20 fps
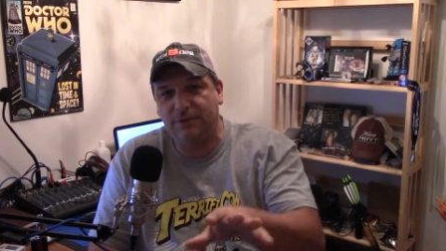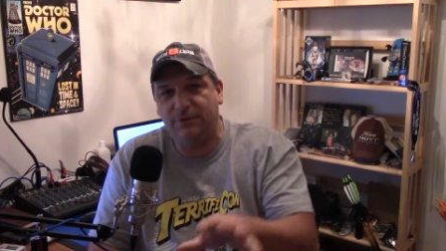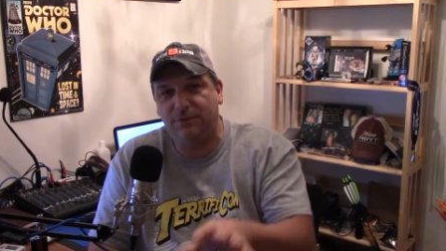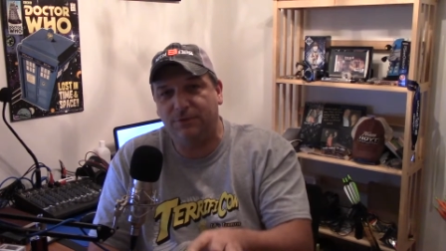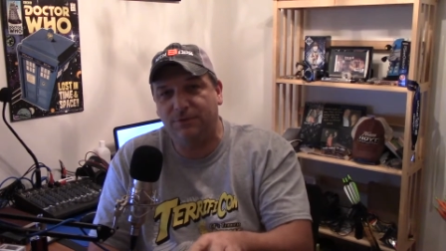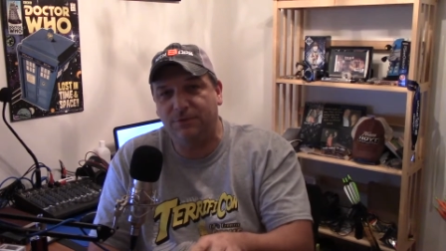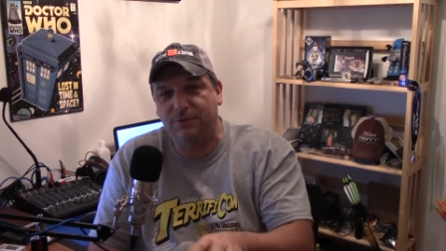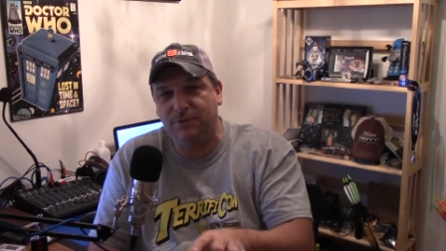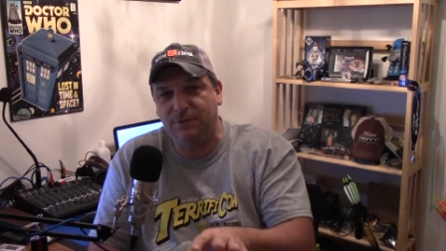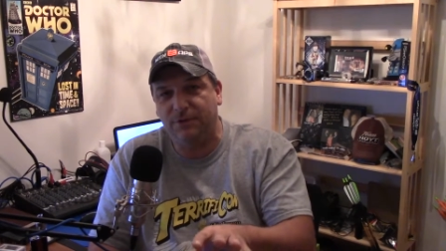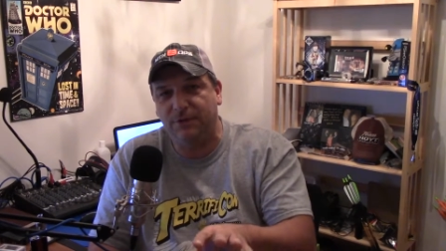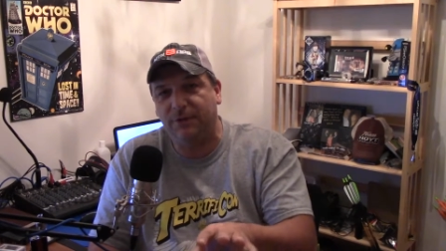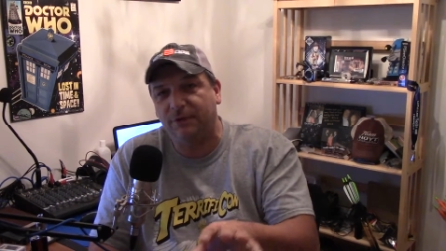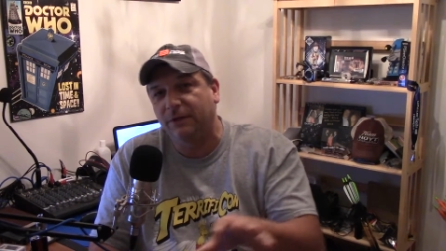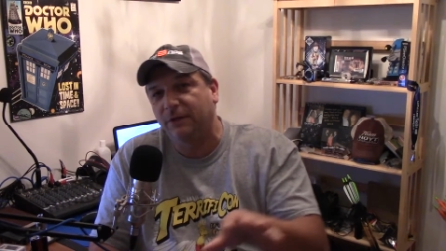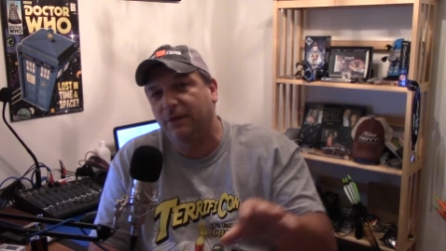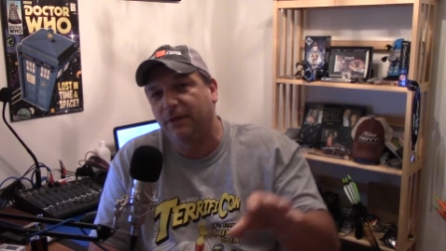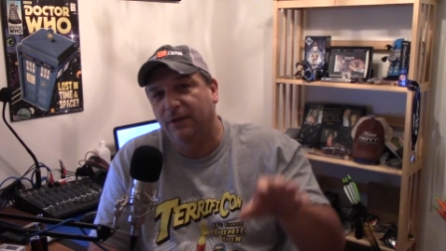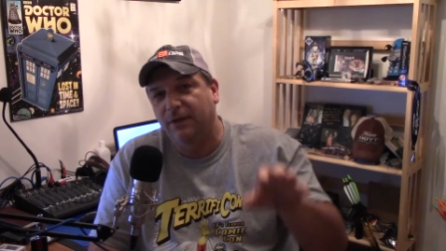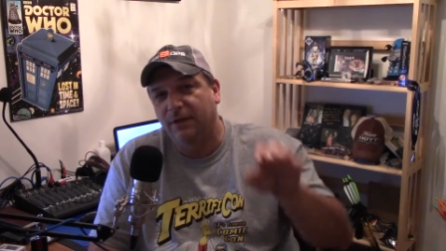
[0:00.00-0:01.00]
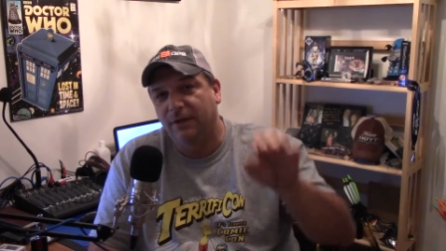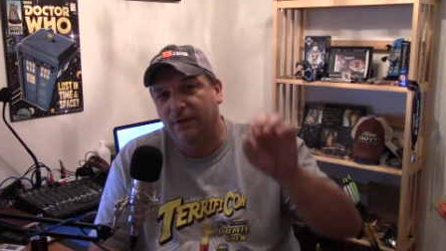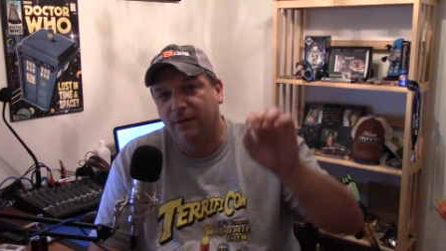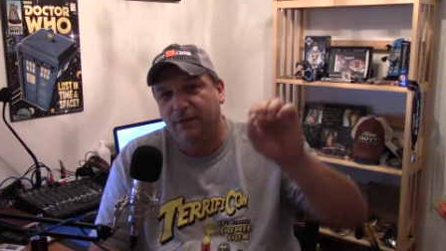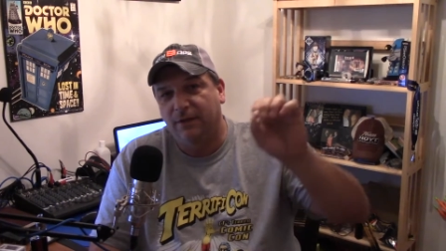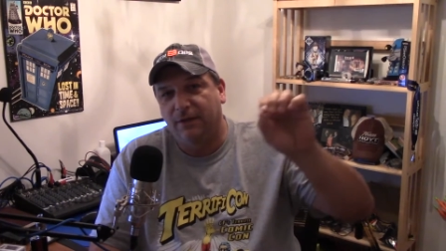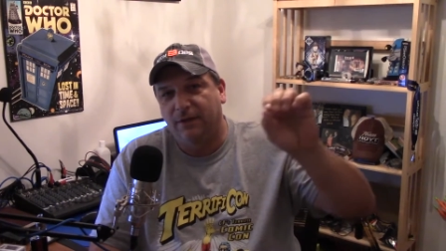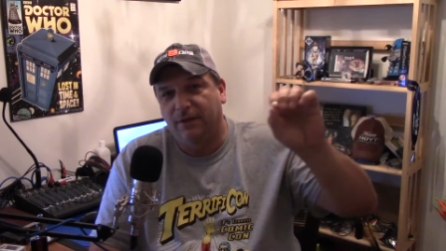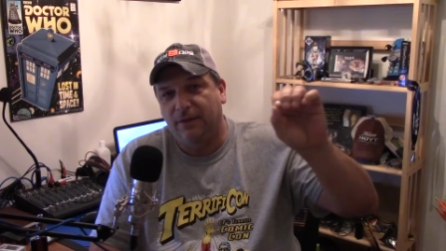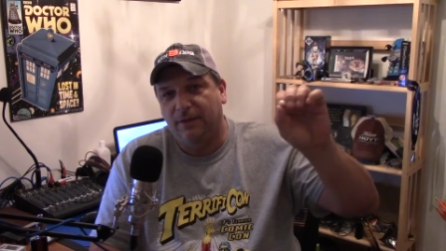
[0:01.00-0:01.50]
and Junior
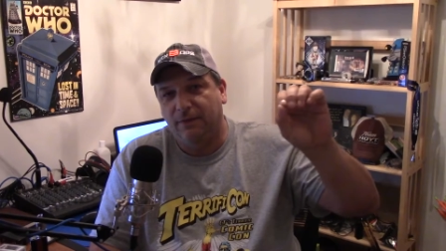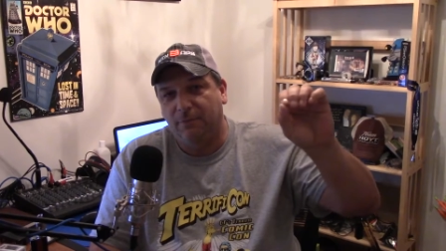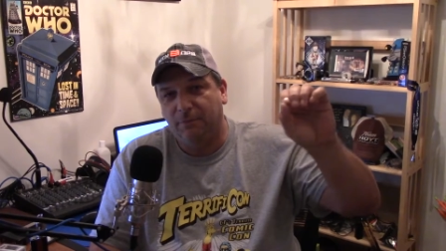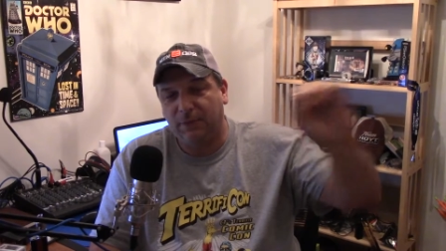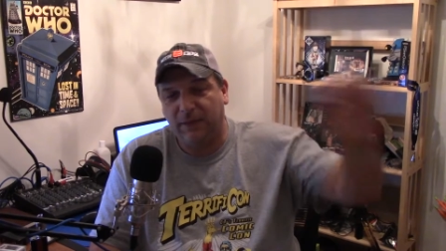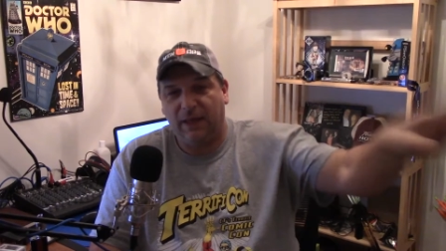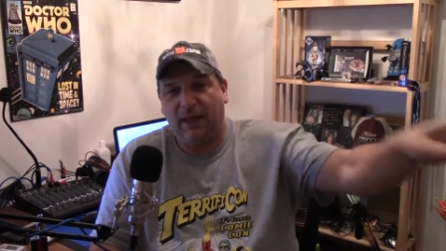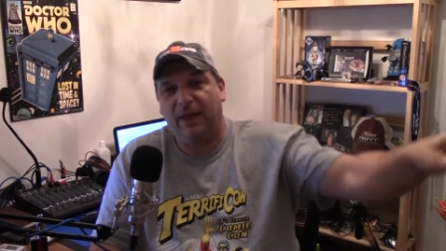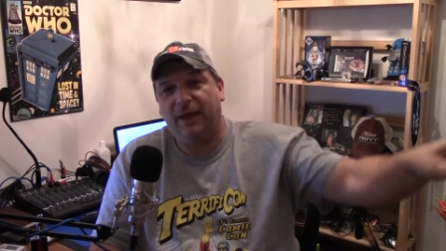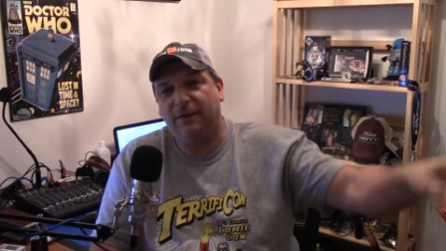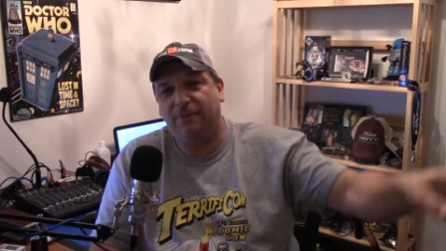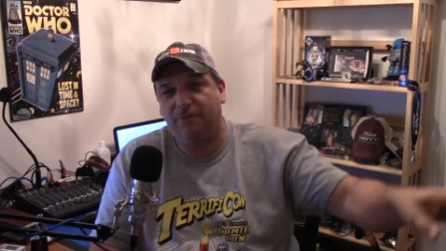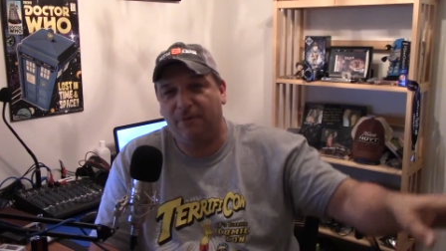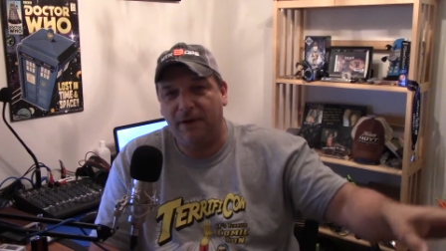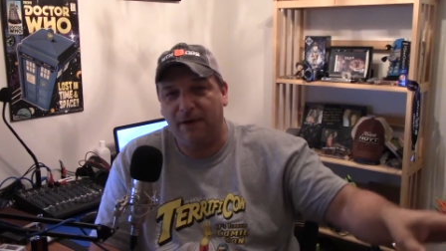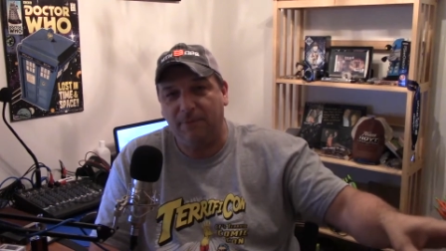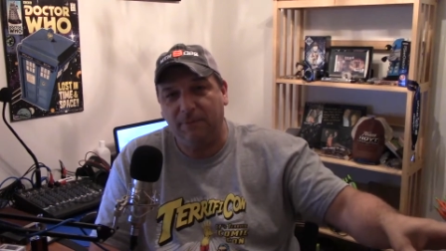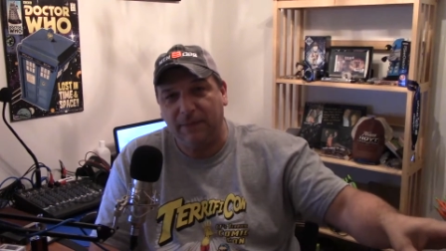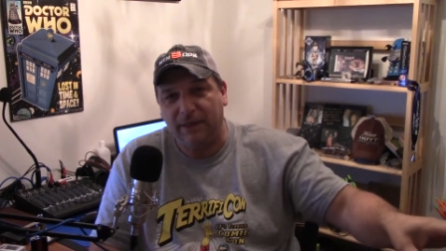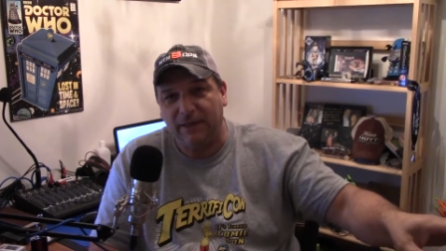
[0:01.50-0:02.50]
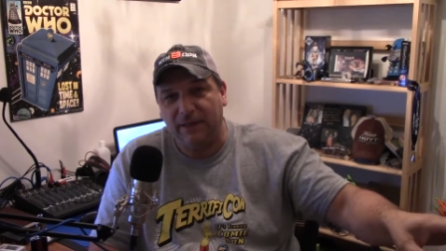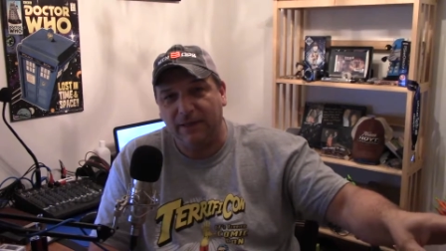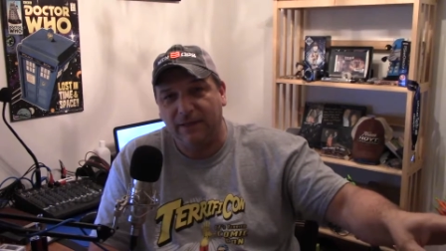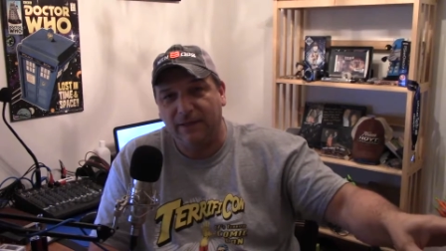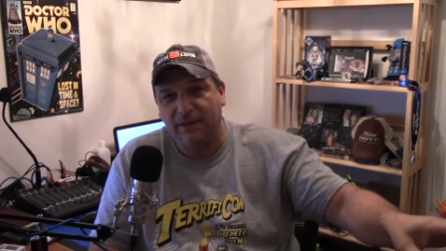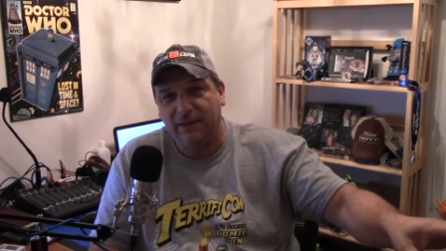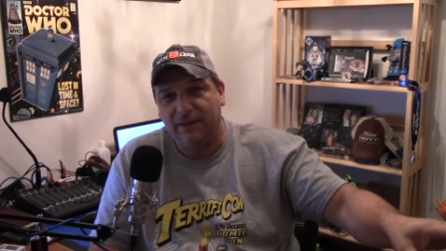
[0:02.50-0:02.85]
behind Ramey.